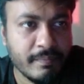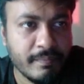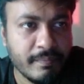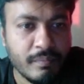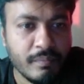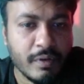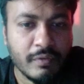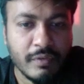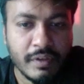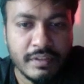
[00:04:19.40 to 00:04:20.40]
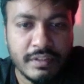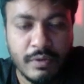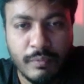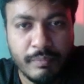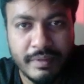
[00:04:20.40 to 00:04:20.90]
Perfect, this is the
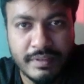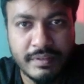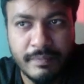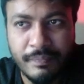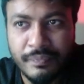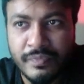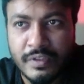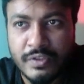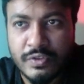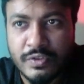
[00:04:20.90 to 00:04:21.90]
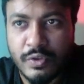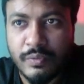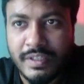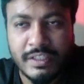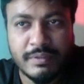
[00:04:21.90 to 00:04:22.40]
home page. So
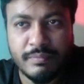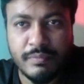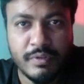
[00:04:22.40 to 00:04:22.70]
it's